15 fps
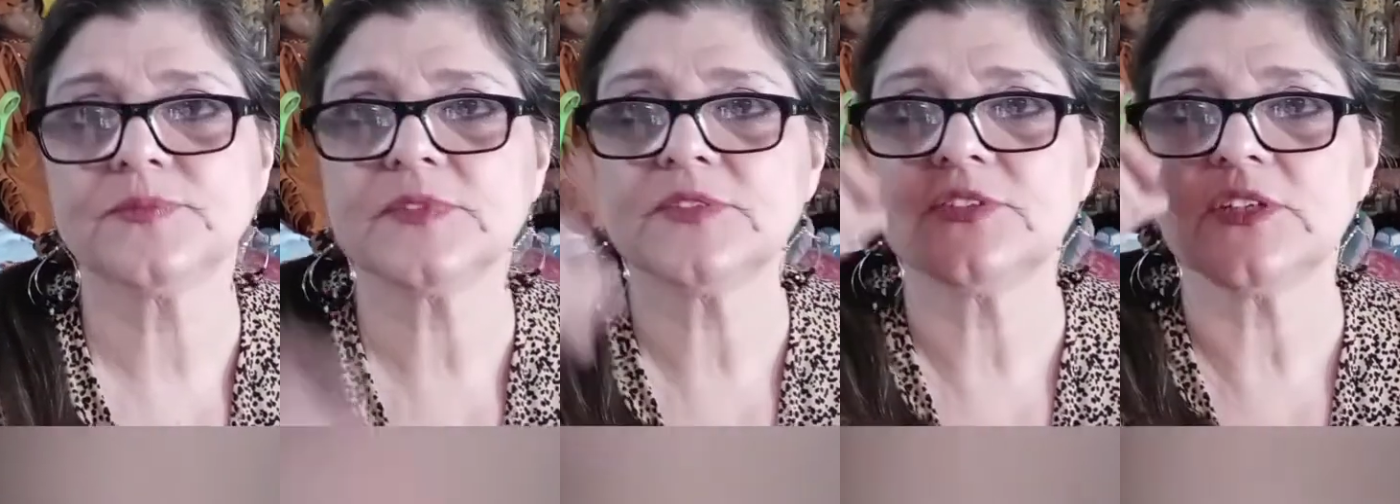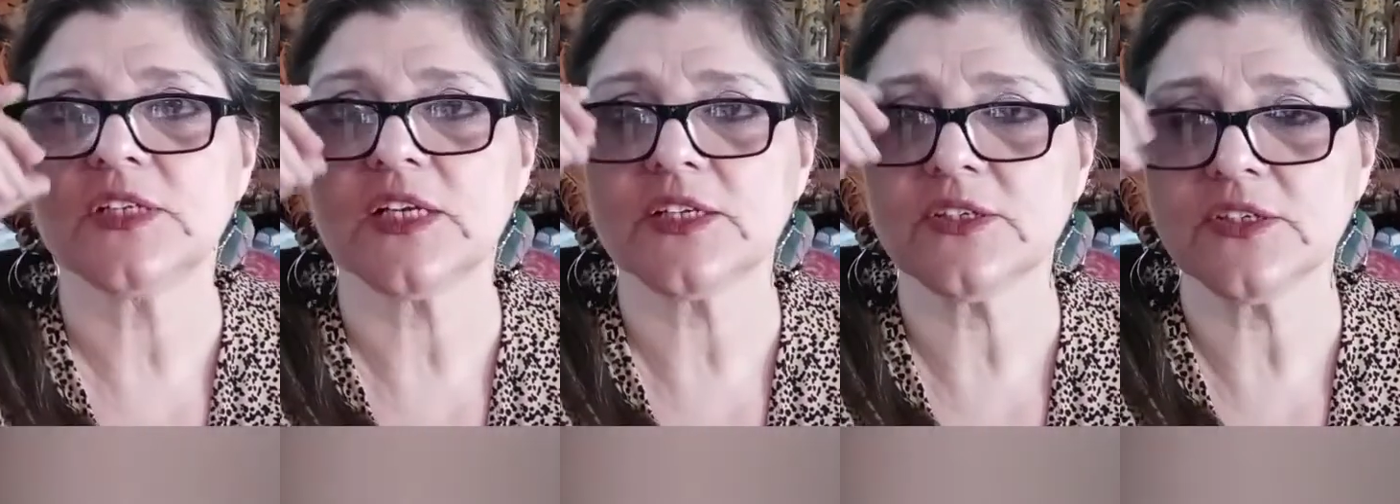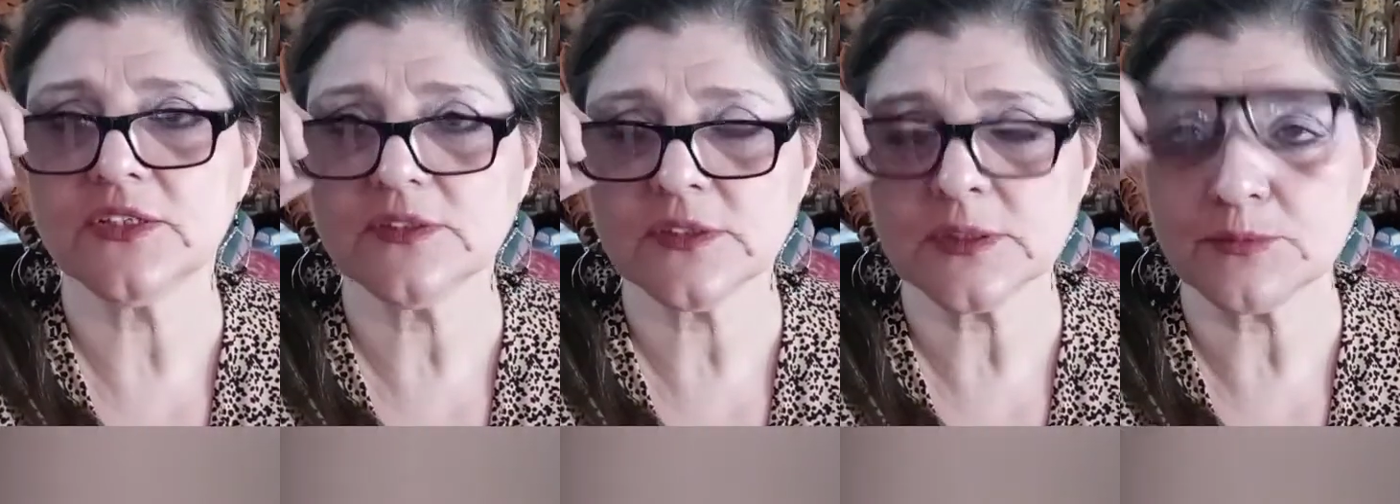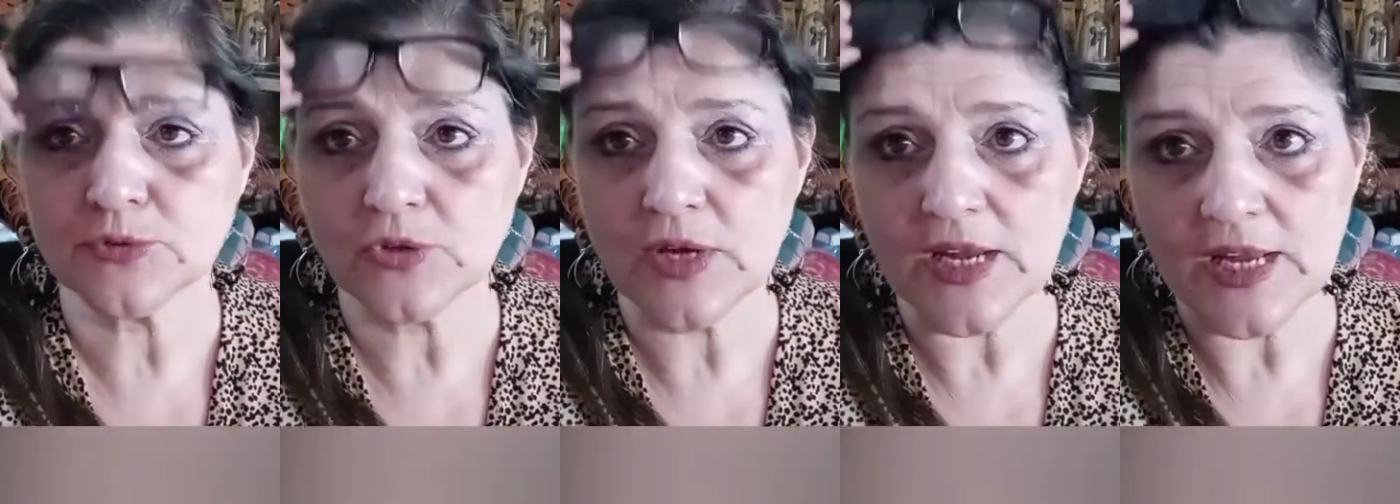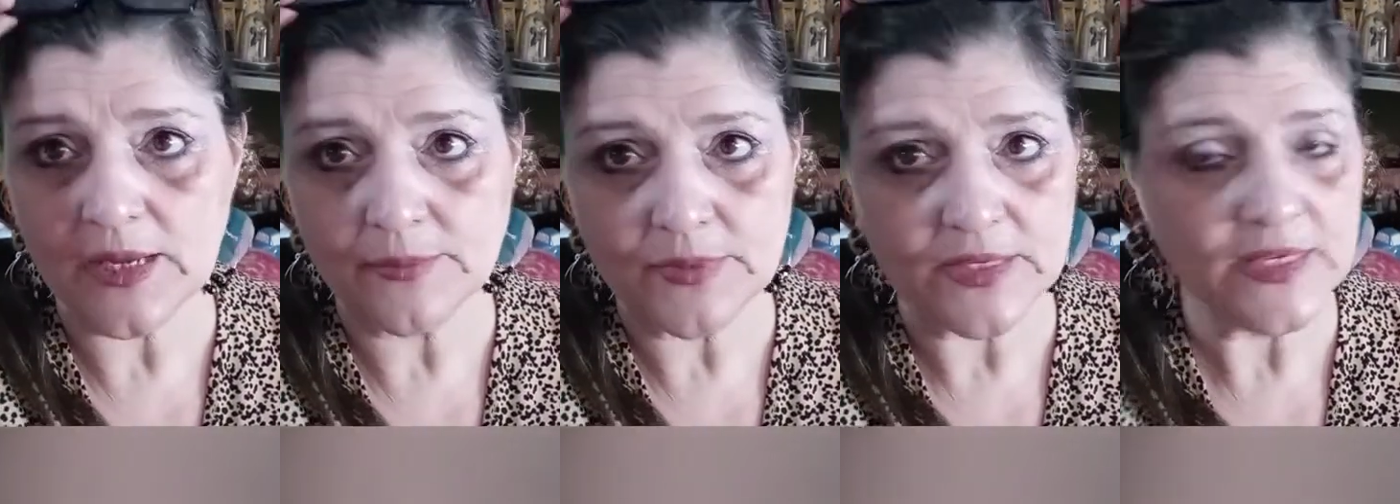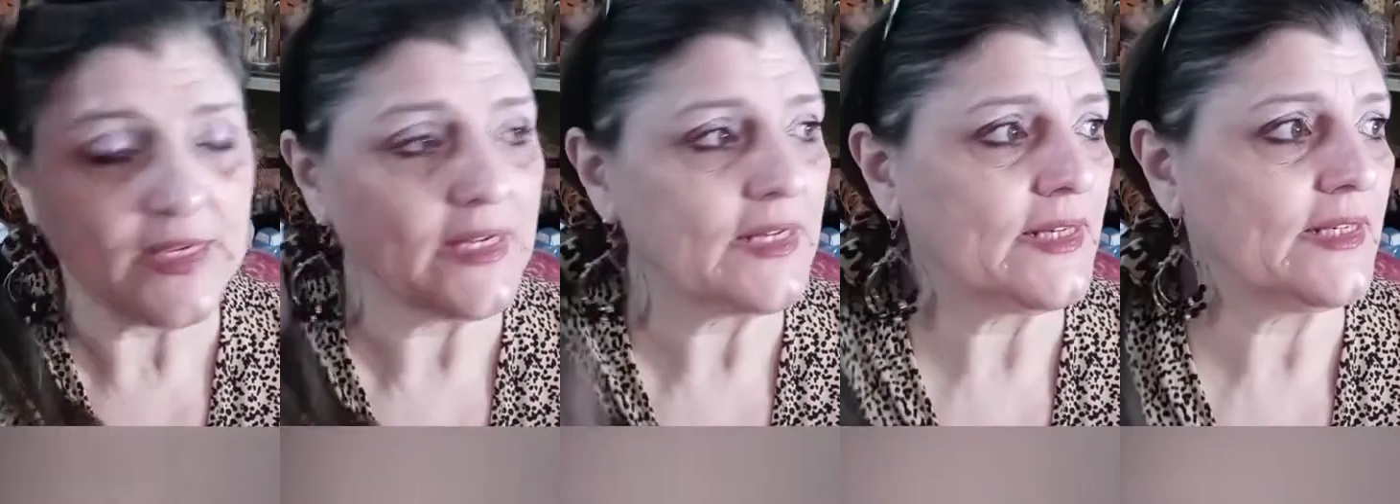If you like her, subscribe.
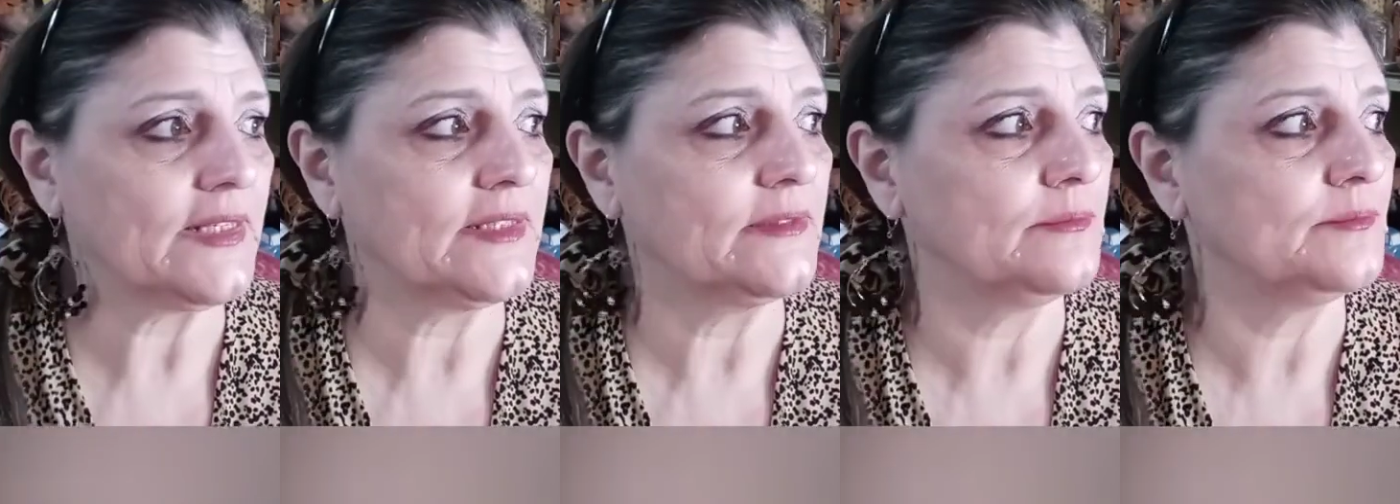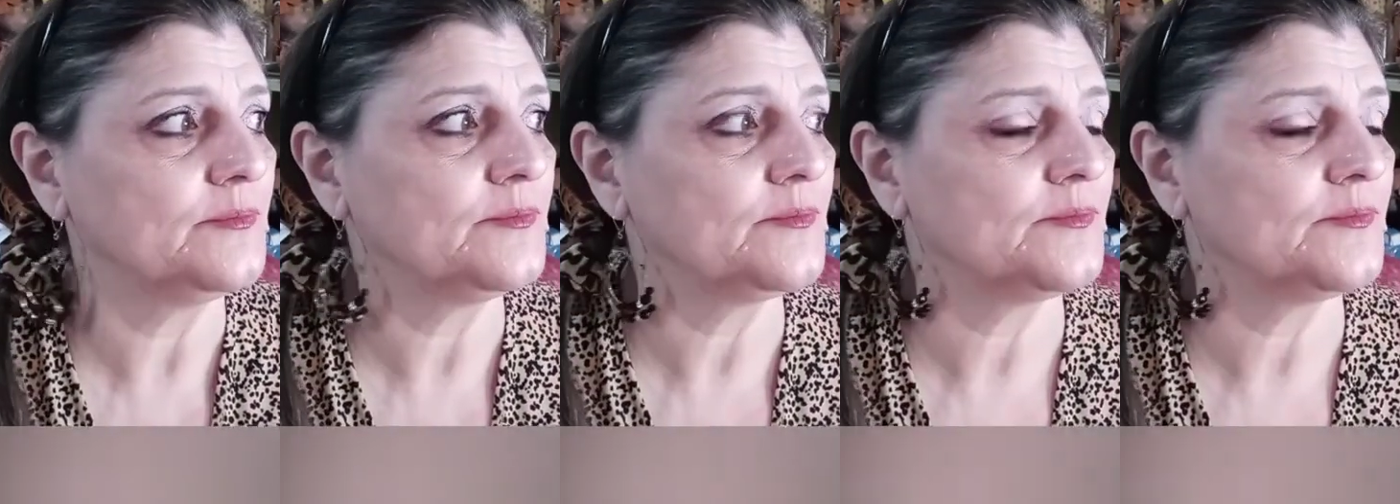Um,